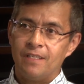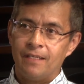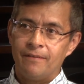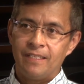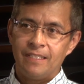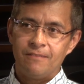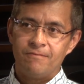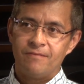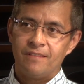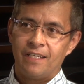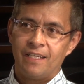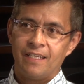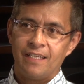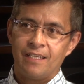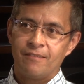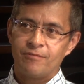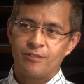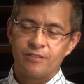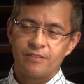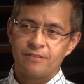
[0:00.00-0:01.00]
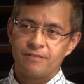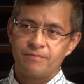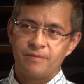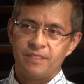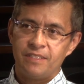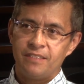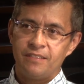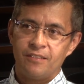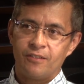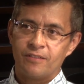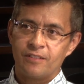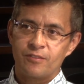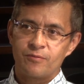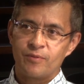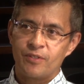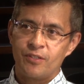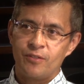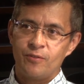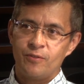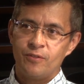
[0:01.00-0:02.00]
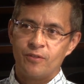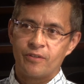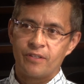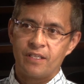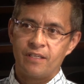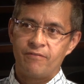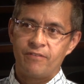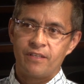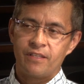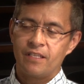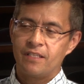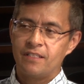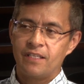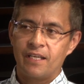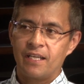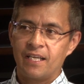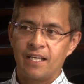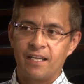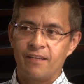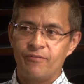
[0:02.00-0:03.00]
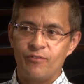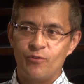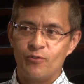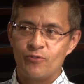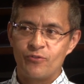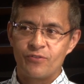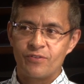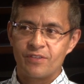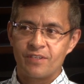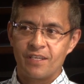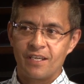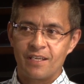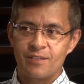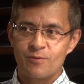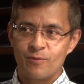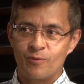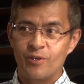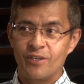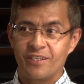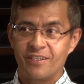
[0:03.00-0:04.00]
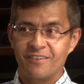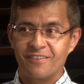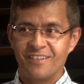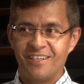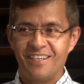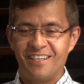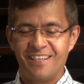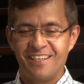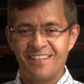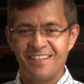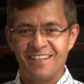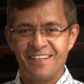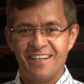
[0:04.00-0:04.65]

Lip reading: I mean, I'm going to be honest with you, not everything that I have used as work, right?